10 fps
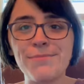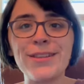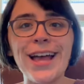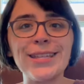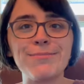but
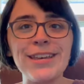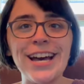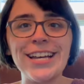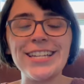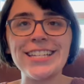that's
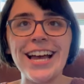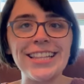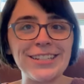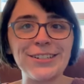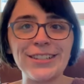because I
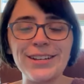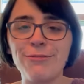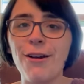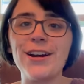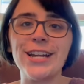literally
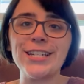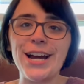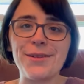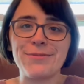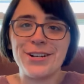wrote an
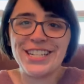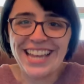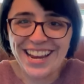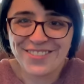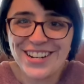entire book
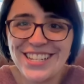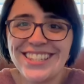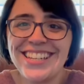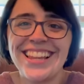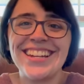set in
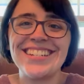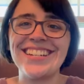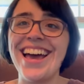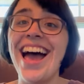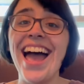Regency London,